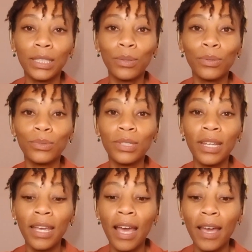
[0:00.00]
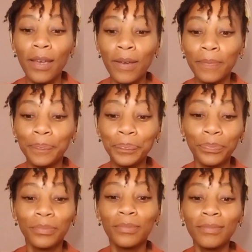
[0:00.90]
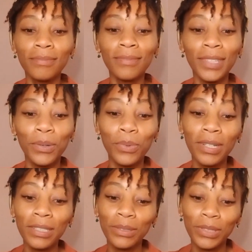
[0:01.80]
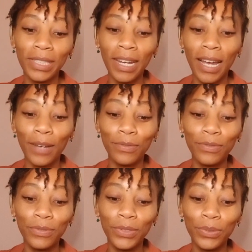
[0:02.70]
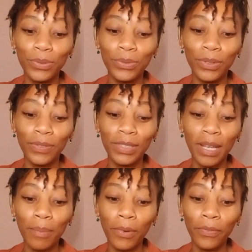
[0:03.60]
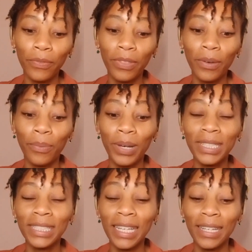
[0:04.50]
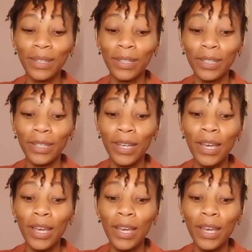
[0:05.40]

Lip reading: So today I wanted to share a few of some of the ones I